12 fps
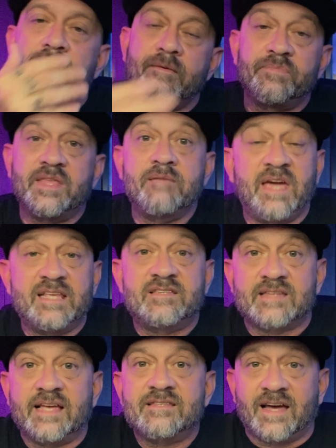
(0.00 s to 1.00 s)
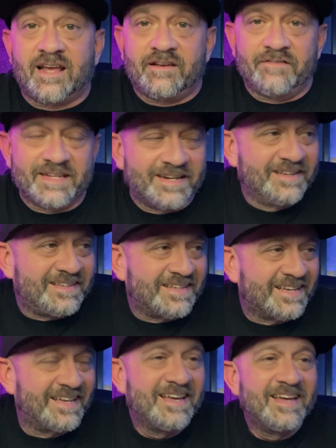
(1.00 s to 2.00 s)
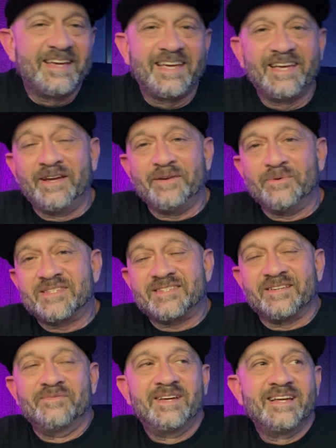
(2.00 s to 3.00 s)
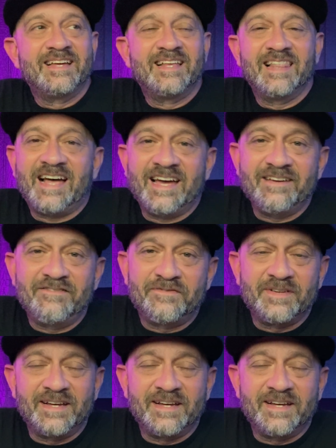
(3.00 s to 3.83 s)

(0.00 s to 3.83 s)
they made sense out of it. It was some live